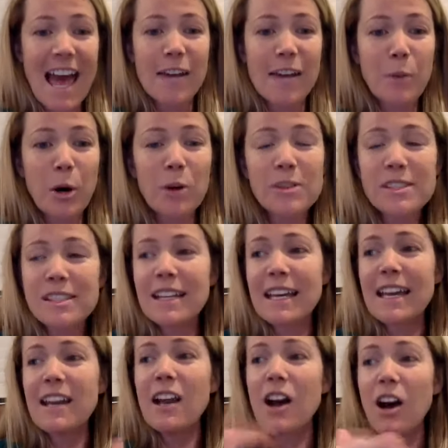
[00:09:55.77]
and posted
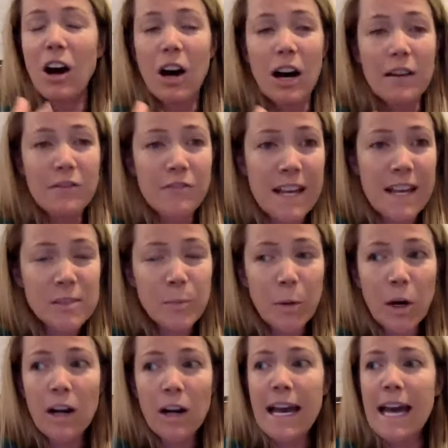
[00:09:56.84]
it on
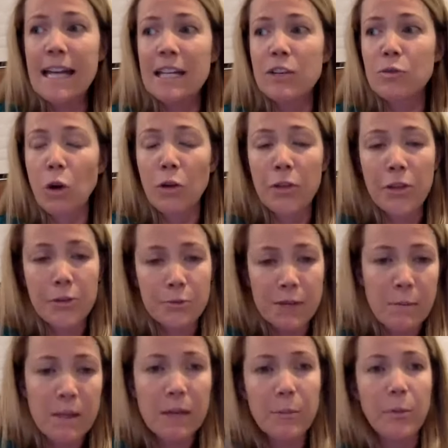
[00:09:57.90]
Facebook and enrolled
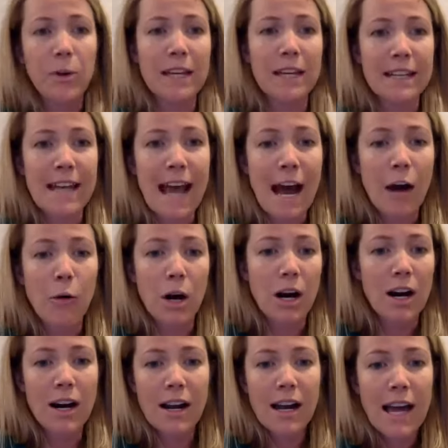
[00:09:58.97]
three people in an hour.